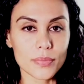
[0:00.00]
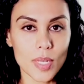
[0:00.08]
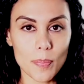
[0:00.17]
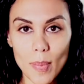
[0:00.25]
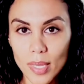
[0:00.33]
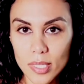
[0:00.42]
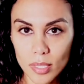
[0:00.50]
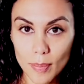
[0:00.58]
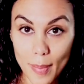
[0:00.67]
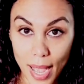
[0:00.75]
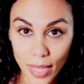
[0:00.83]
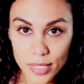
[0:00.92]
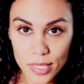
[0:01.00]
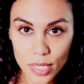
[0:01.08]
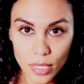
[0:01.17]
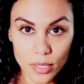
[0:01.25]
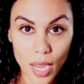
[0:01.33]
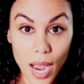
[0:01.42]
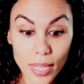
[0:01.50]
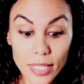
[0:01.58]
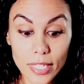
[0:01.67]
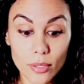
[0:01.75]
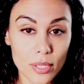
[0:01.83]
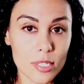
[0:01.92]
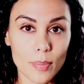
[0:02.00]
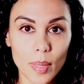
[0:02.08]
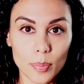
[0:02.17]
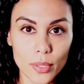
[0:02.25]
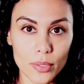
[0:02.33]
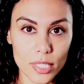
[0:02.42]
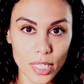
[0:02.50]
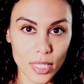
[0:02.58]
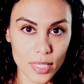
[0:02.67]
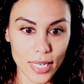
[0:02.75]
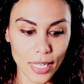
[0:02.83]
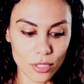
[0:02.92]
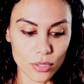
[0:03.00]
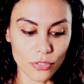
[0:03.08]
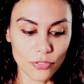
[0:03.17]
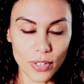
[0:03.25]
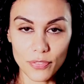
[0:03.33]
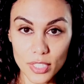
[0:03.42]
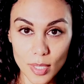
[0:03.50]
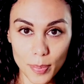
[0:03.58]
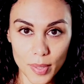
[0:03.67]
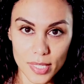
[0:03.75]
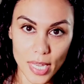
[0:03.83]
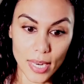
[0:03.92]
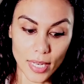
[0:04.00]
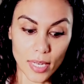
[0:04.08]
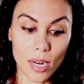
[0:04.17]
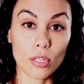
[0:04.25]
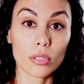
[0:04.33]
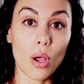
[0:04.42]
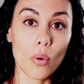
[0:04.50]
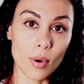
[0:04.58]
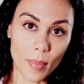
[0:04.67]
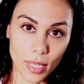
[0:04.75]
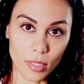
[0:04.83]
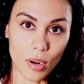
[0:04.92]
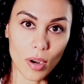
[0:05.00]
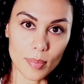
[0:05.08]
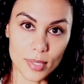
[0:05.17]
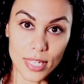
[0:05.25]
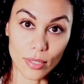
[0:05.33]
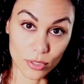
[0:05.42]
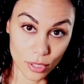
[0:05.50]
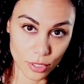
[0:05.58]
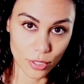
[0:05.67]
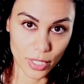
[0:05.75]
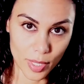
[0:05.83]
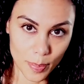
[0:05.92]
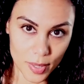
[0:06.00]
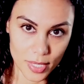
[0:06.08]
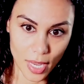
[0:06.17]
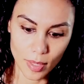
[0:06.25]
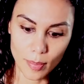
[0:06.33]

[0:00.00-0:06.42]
muscle mass, I'll increase my protein intake to 50% and I'll lower my carbs down to 30%.